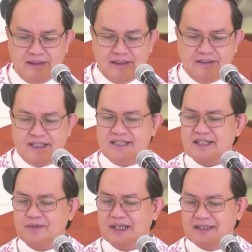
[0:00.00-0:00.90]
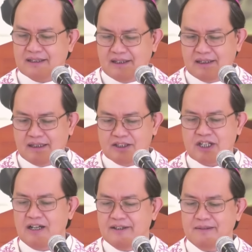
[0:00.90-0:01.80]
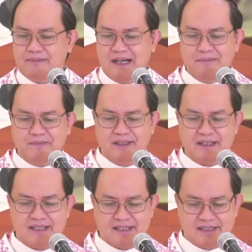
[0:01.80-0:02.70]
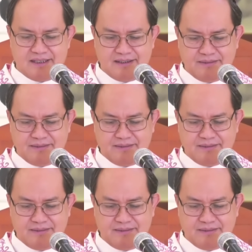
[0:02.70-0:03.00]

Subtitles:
This is what John the Baptist